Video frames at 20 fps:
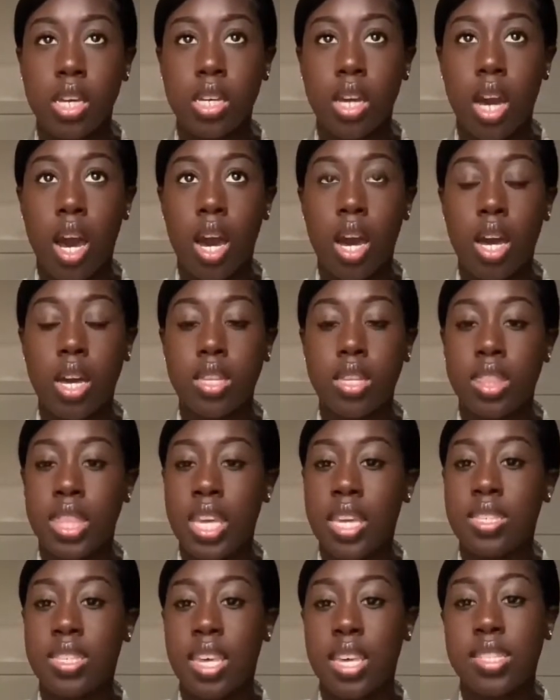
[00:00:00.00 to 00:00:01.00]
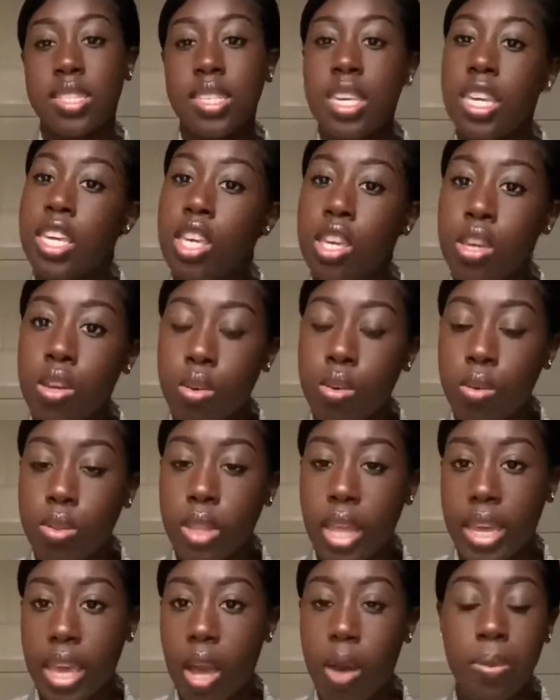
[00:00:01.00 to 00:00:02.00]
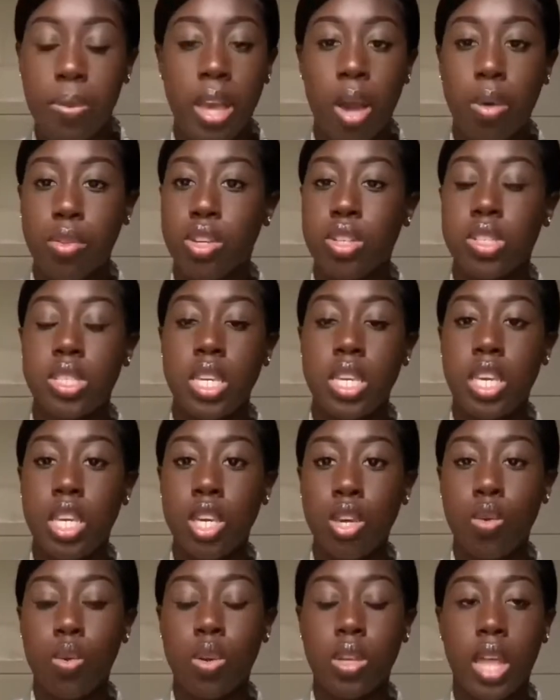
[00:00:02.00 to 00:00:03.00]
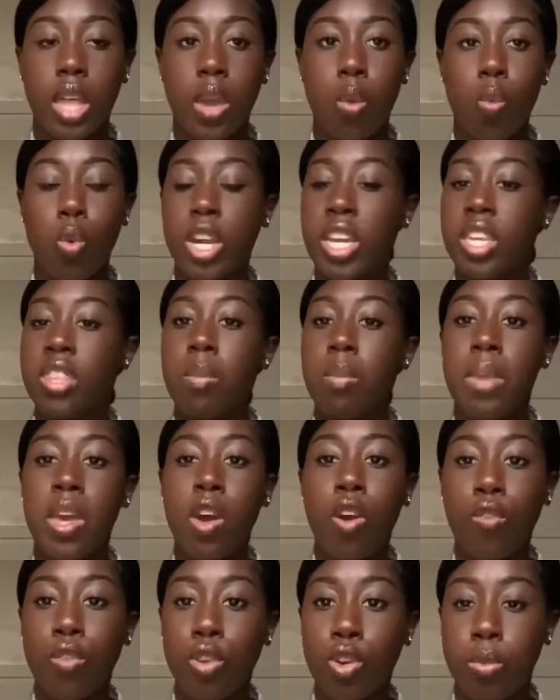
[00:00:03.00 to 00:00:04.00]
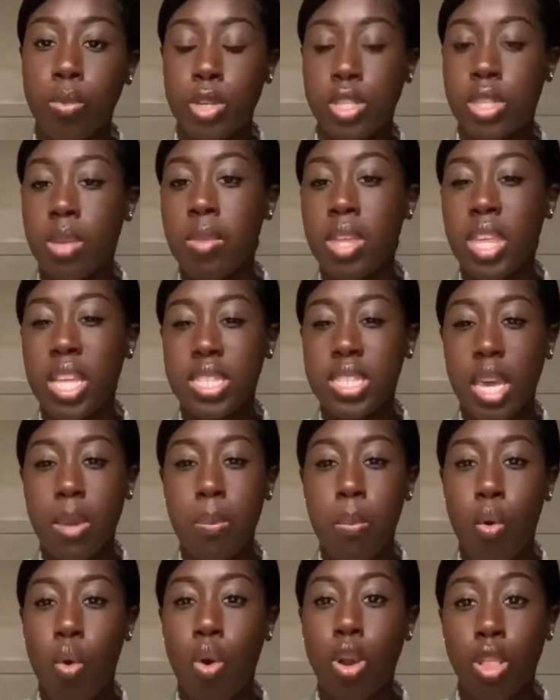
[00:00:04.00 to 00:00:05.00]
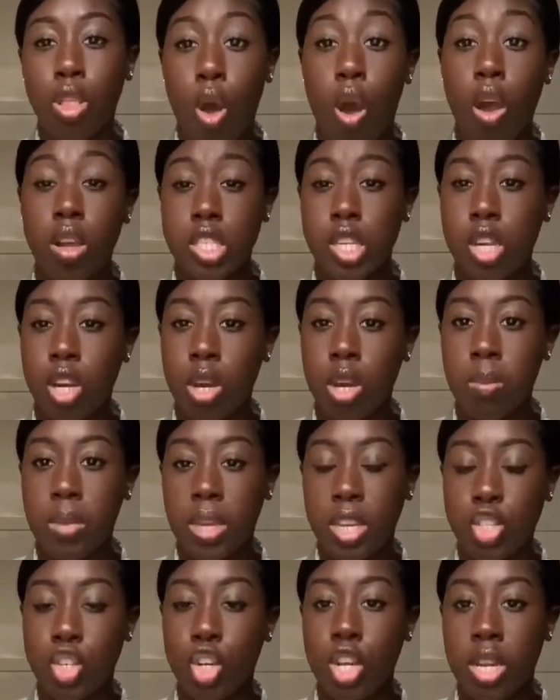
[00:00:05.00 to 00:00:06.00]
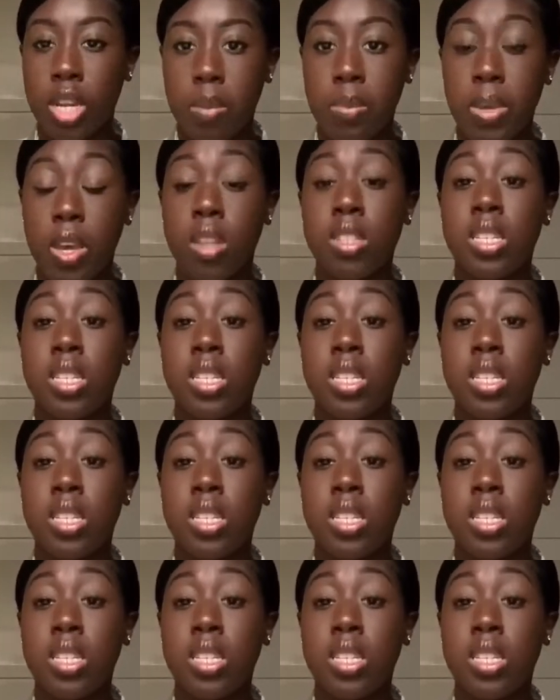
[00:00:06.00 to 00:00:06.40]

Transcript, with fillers: uh, things like CQ, like helping out with their CQ or like working the mailroom or something that's like more long term because you're gonna be on